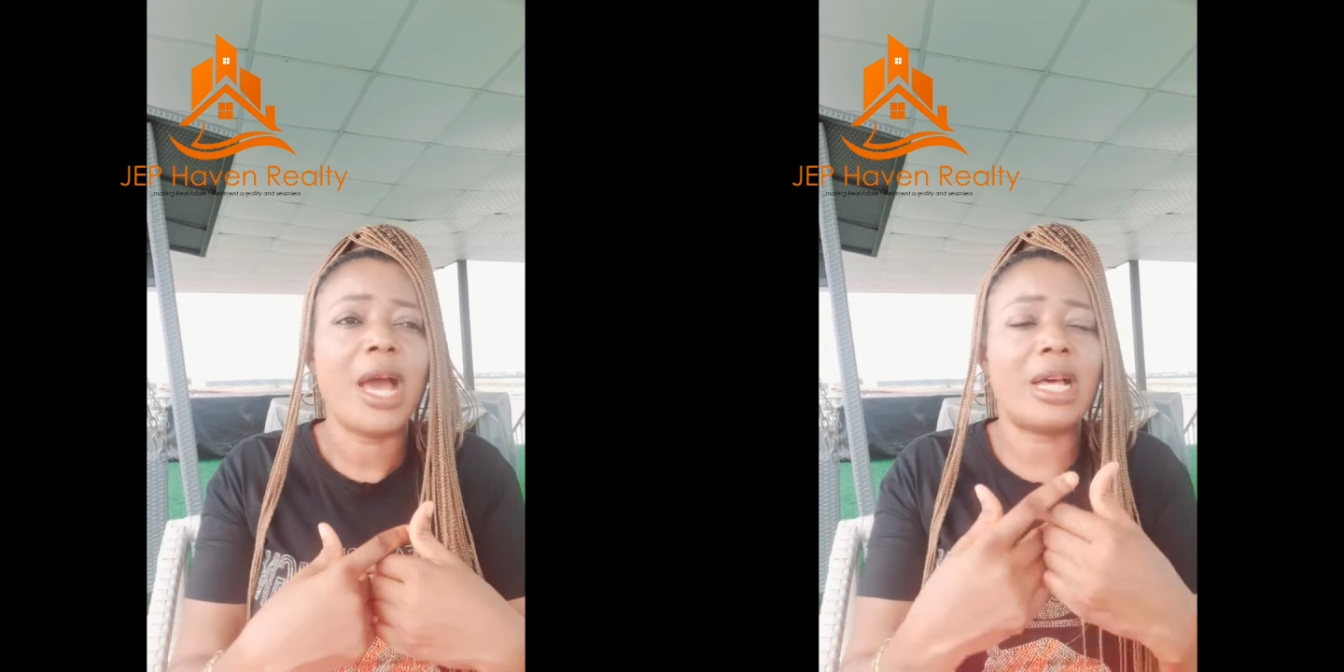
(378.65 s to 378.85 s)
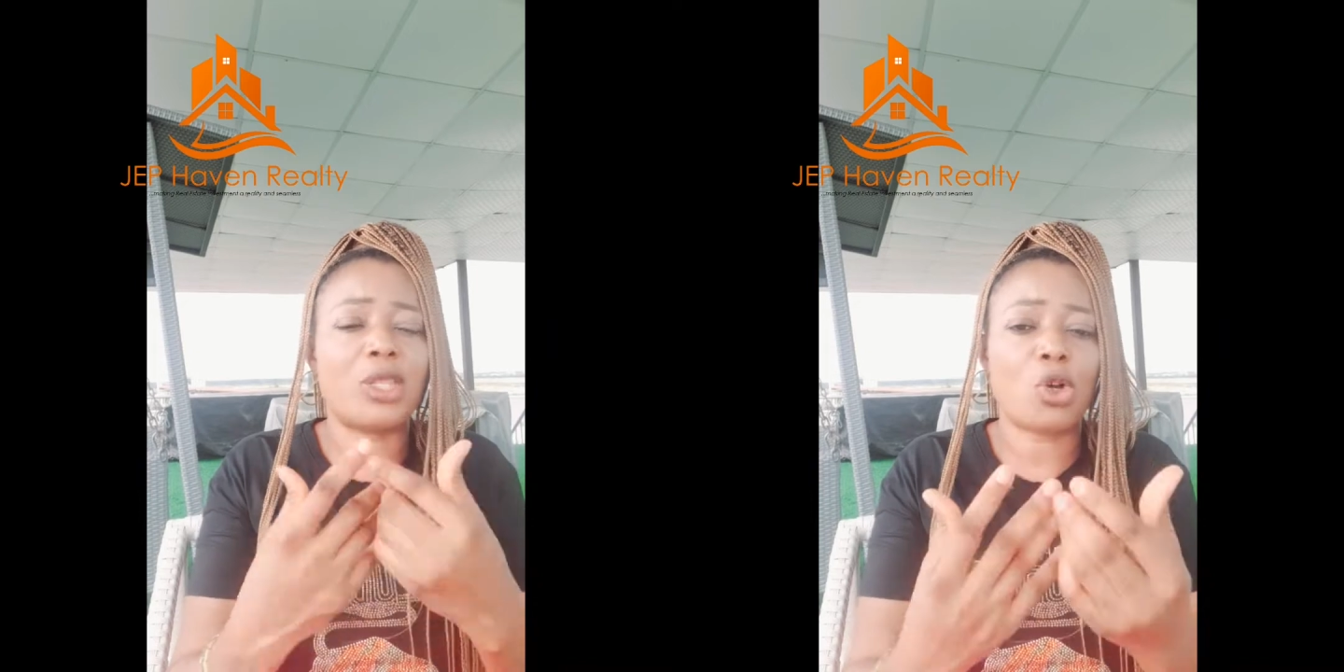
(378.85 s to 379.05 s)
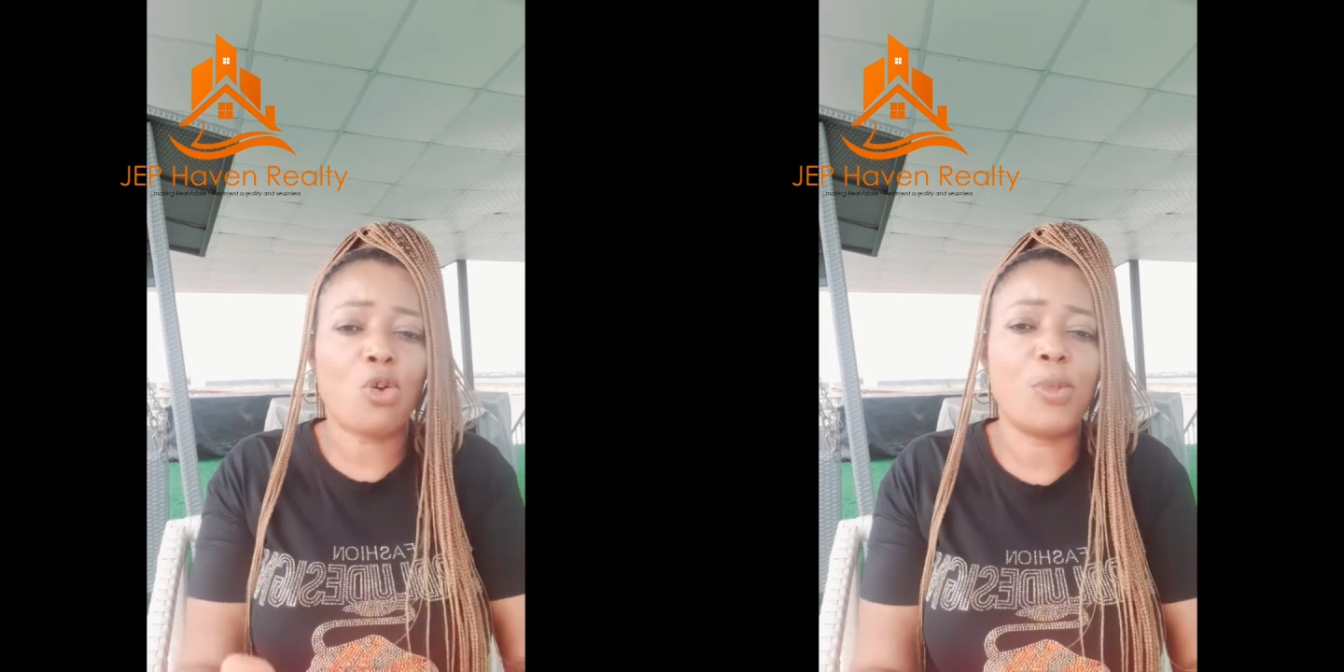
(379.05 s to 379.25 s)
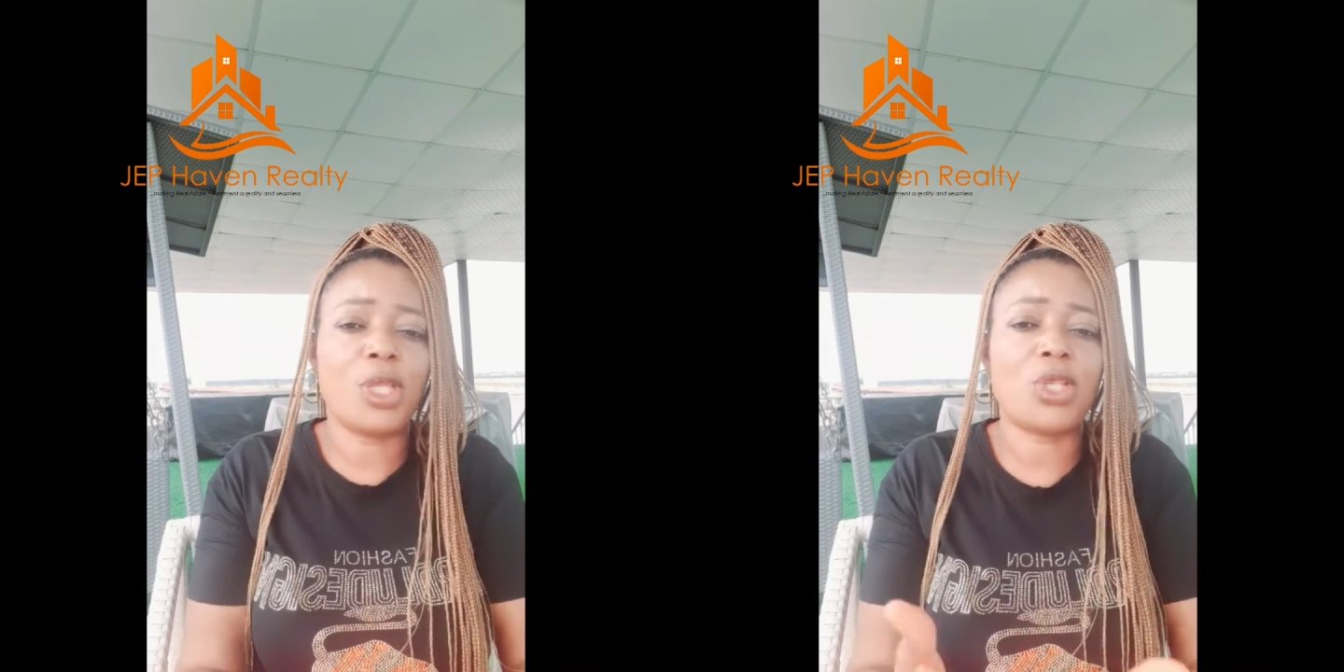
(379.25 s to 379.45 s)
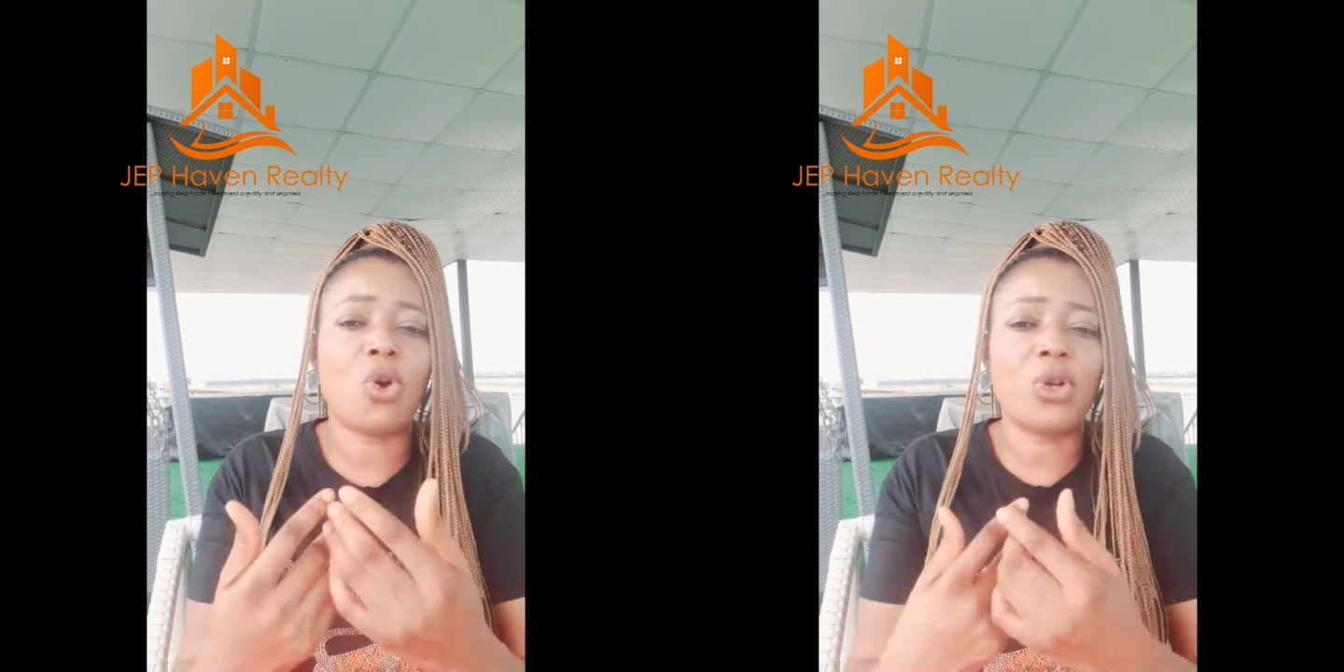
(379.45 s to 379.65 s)
and the
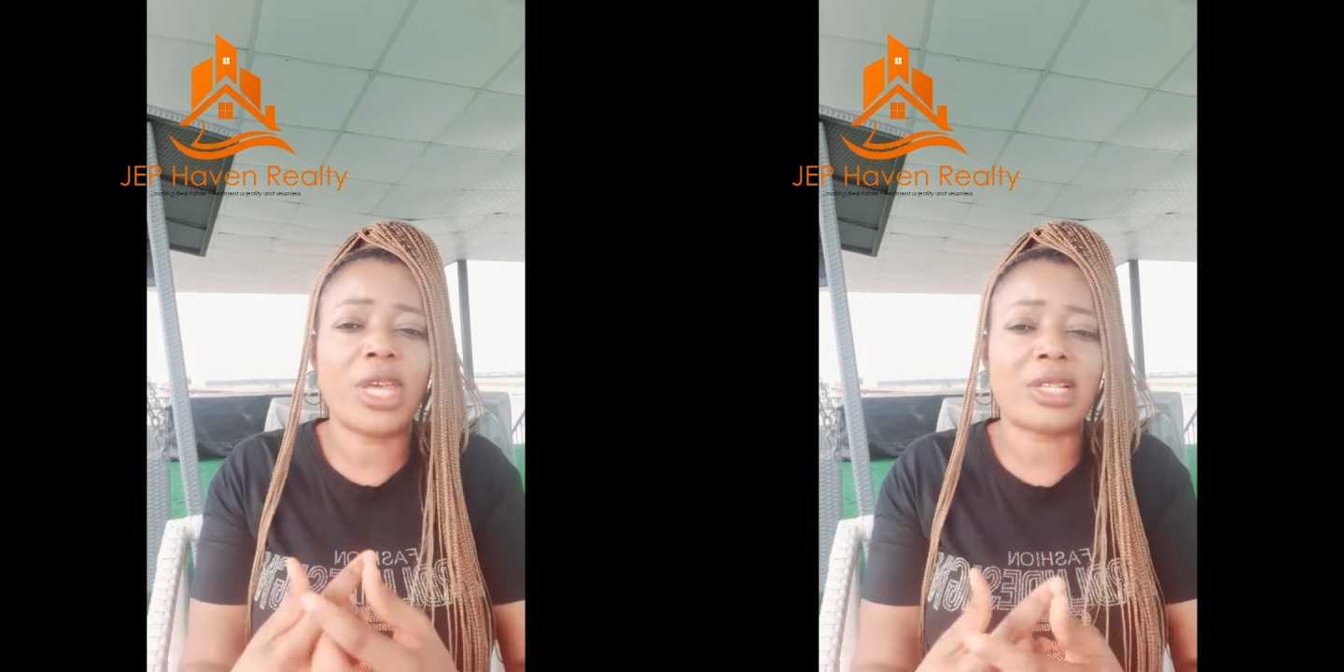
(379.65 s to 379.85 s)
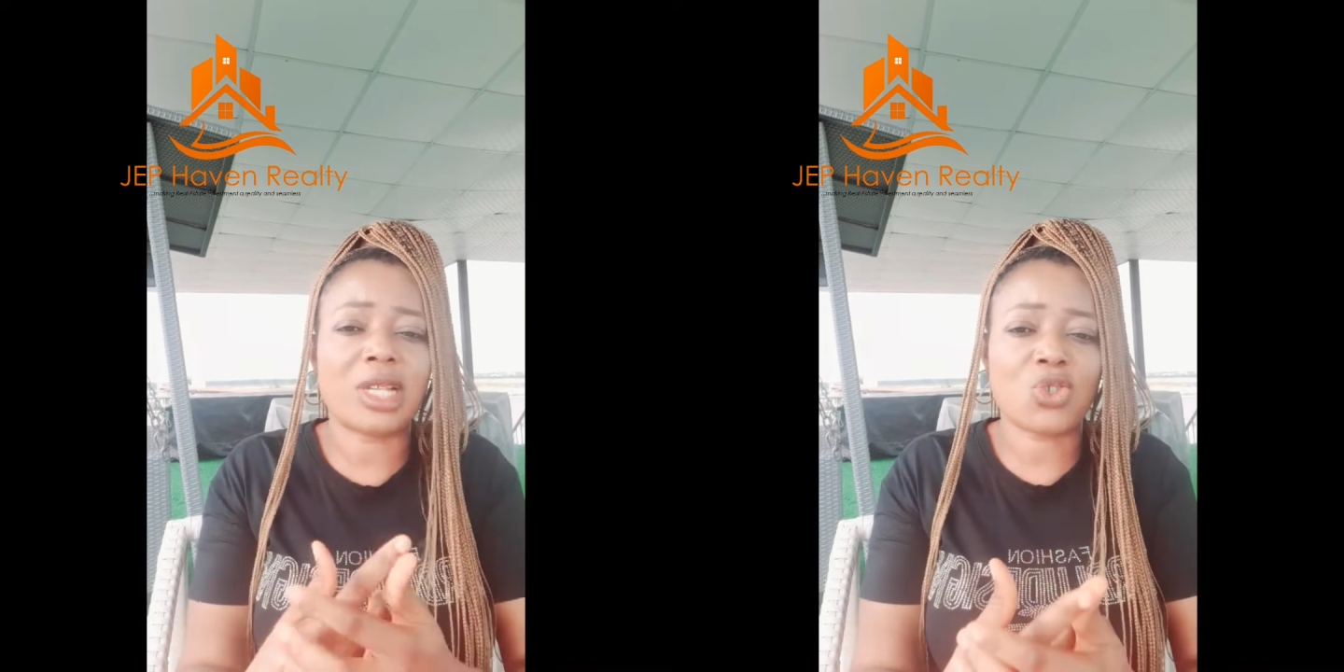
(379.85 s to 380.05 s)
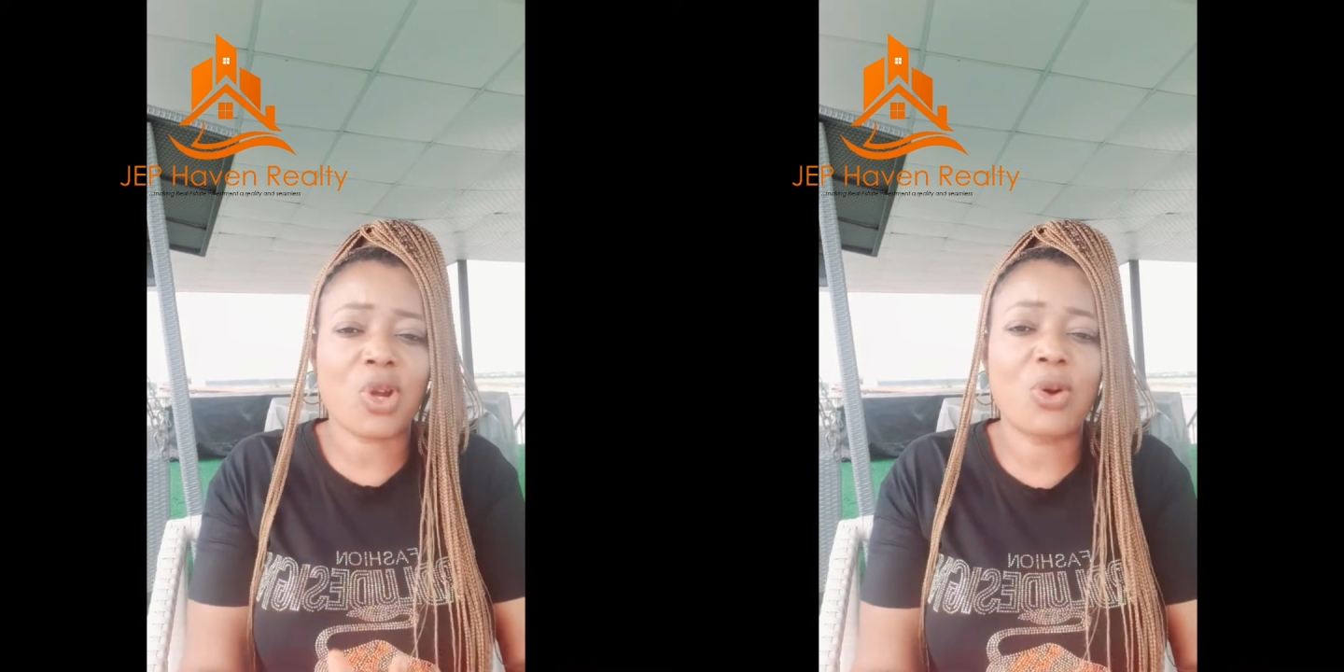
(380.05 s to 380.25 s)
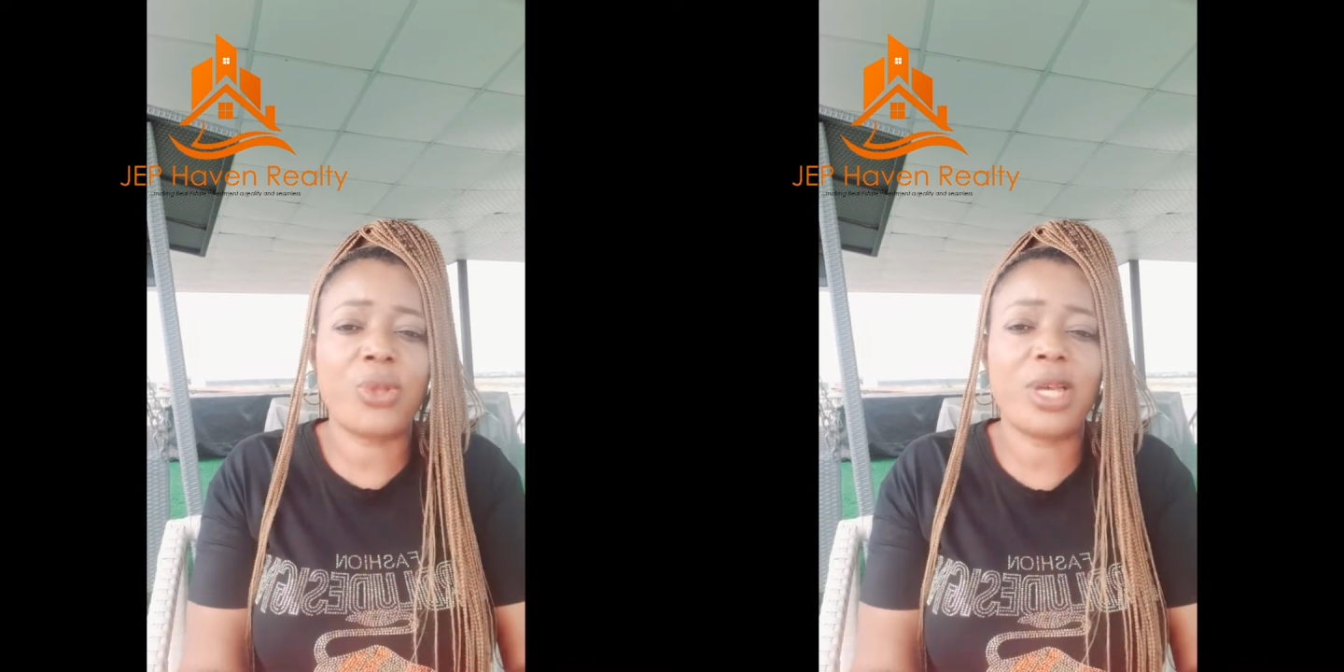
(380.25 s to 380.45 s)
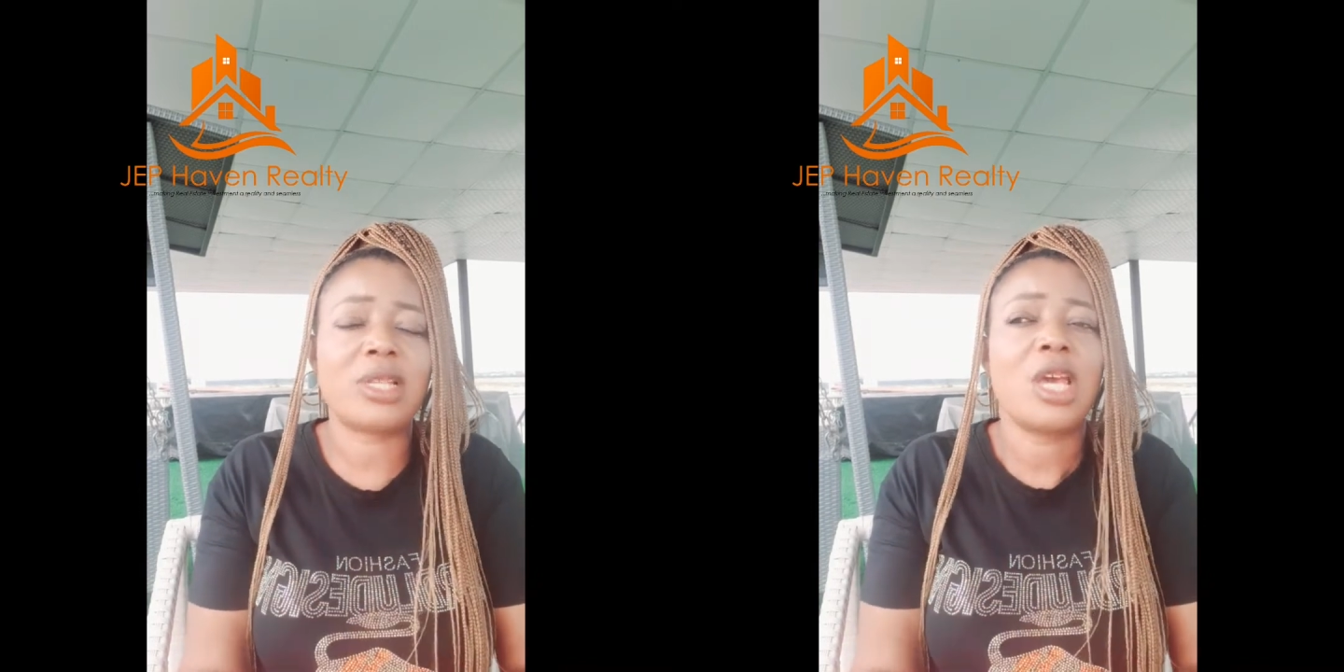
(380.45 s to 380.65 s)
community or the ancestral
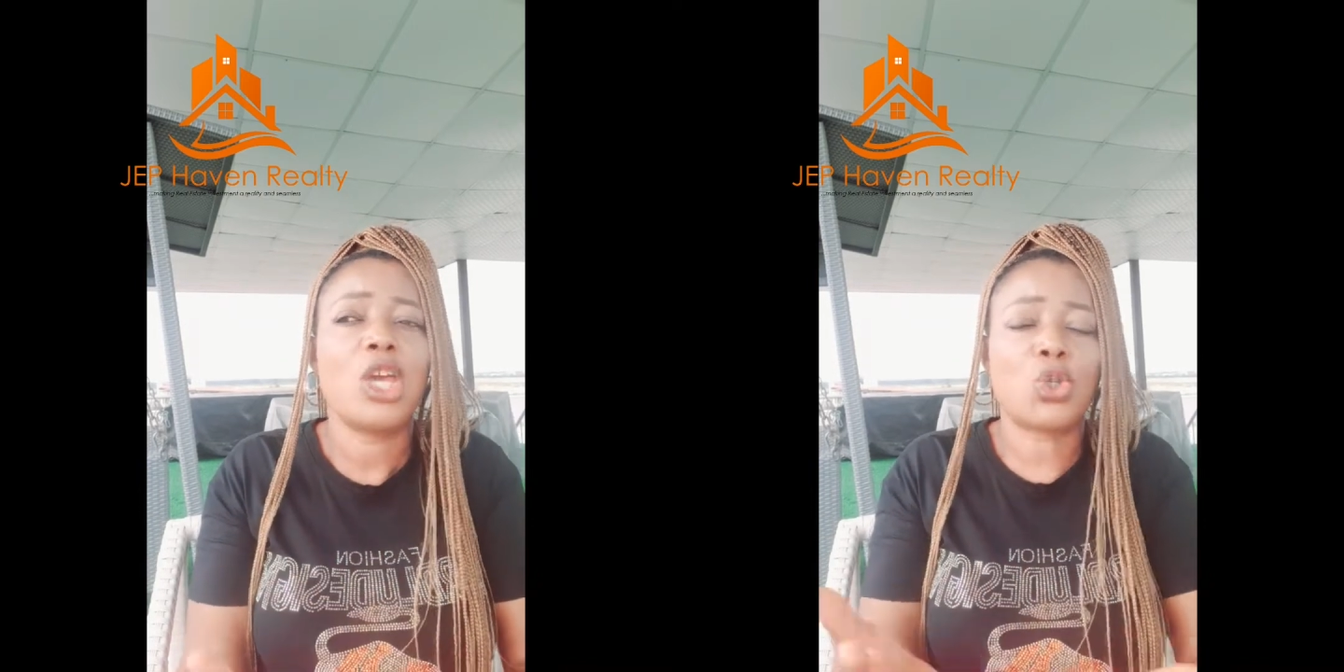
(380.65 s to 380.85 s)
owners,